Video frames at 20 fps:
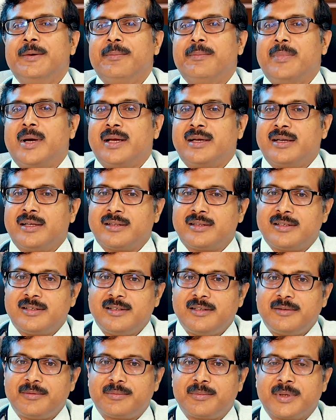By day
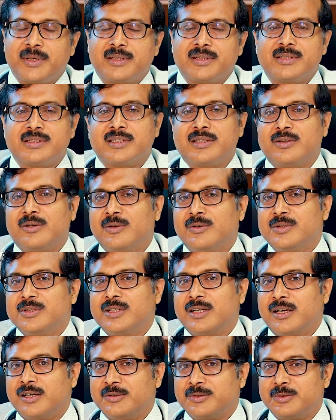three, patients are always
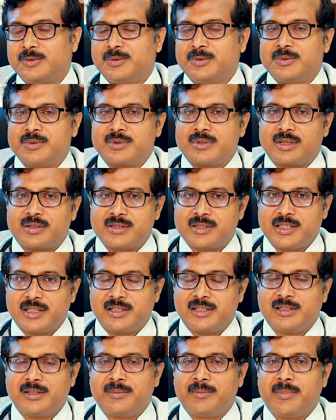allowed to
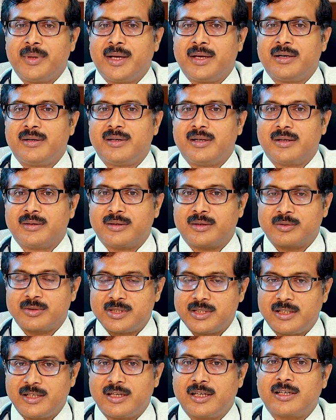sit in the bed or
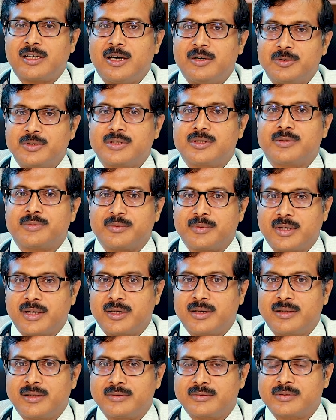sit in a couch
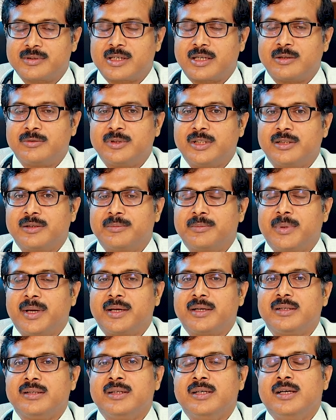surrounding
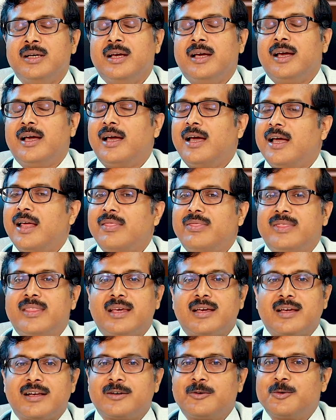bed, and
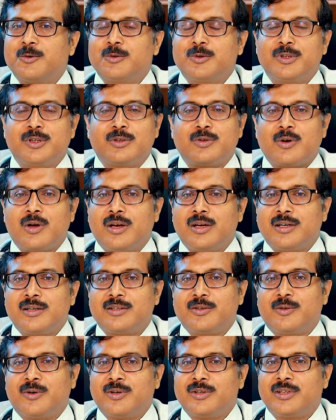they can go to the
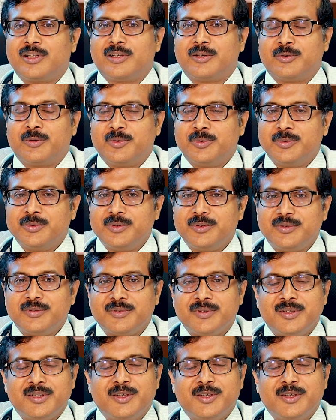toilet on their own.